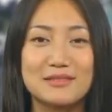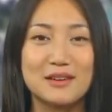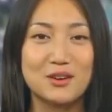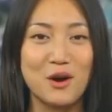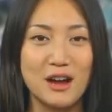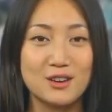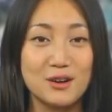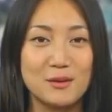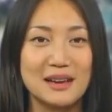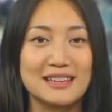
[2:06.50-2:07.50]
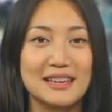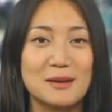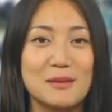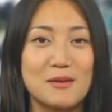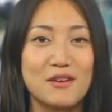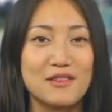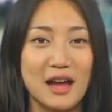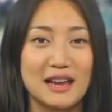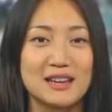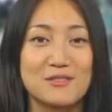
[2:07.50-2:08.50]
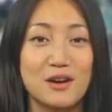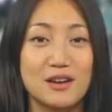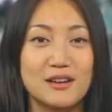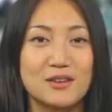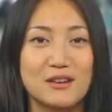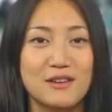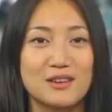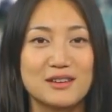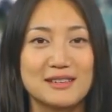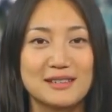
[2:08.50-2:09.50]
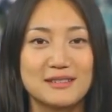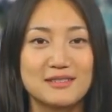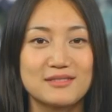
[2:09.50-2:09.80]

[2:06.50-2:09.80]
Directional means that the beam of light has very low divergence.